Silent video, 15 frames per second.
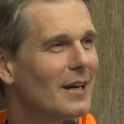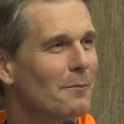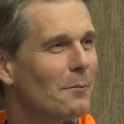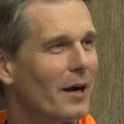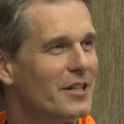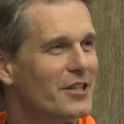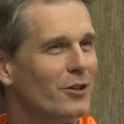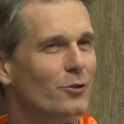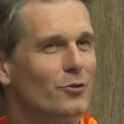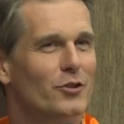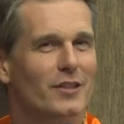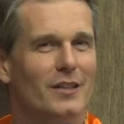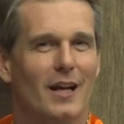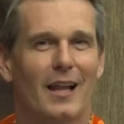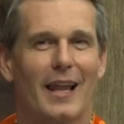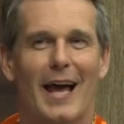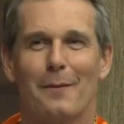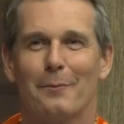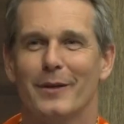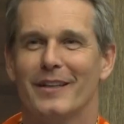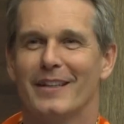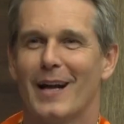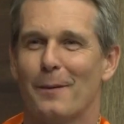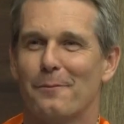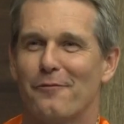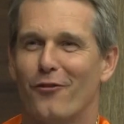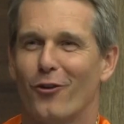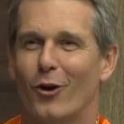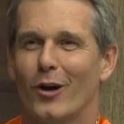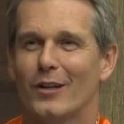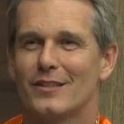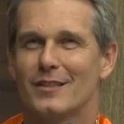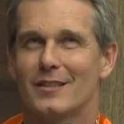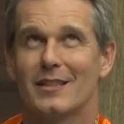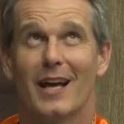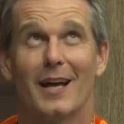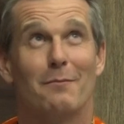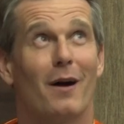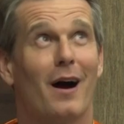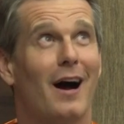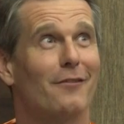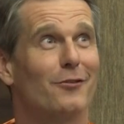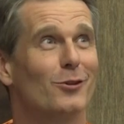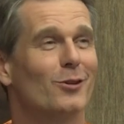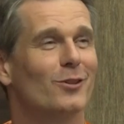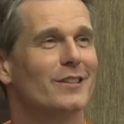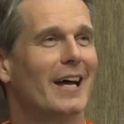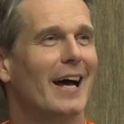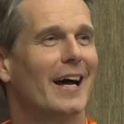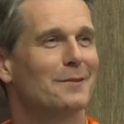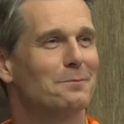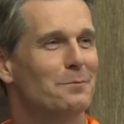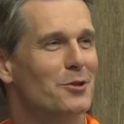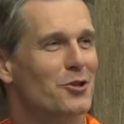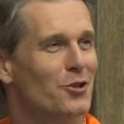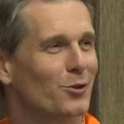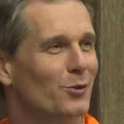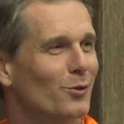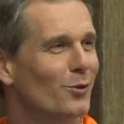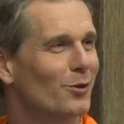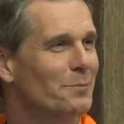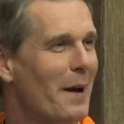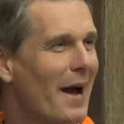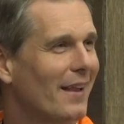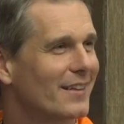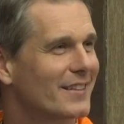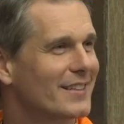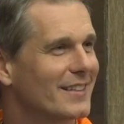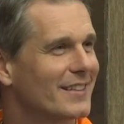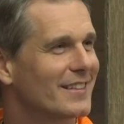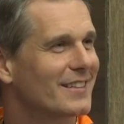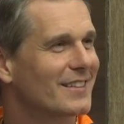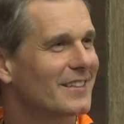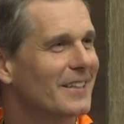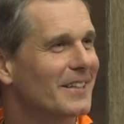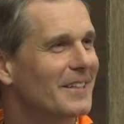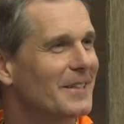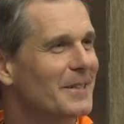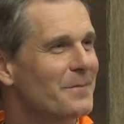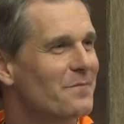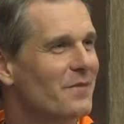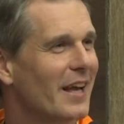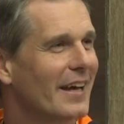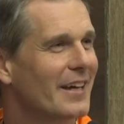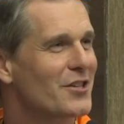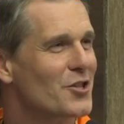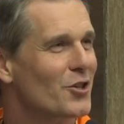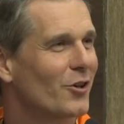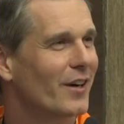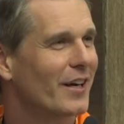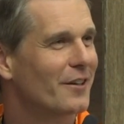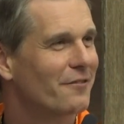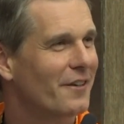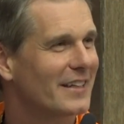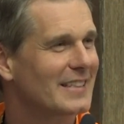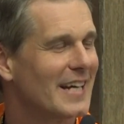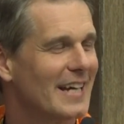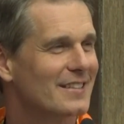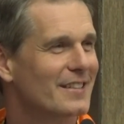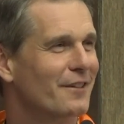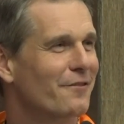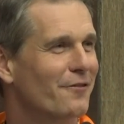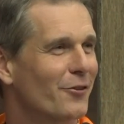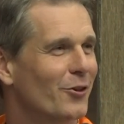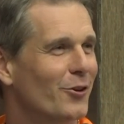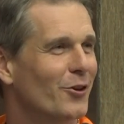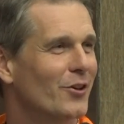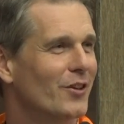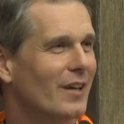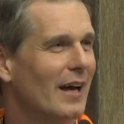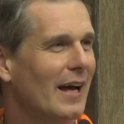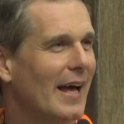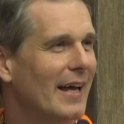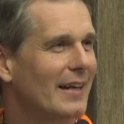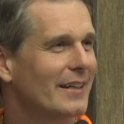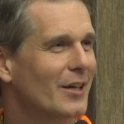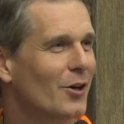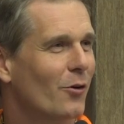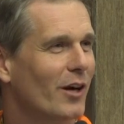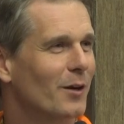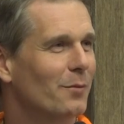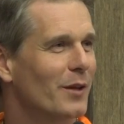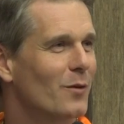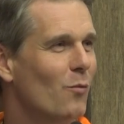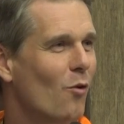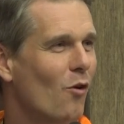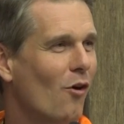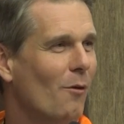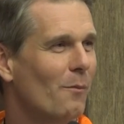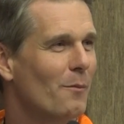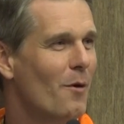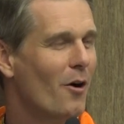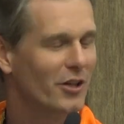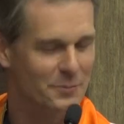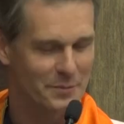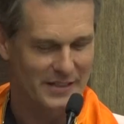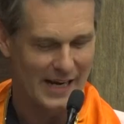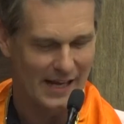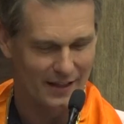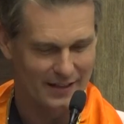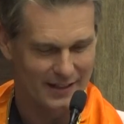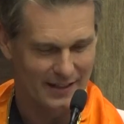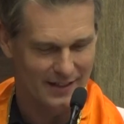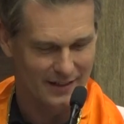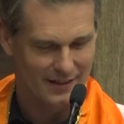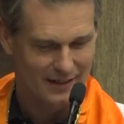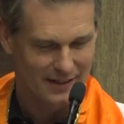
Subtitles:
My children clambered up forts, they marvelled at bejewelled palaces, they enjoyed fantastic food and incredibly warm hospitality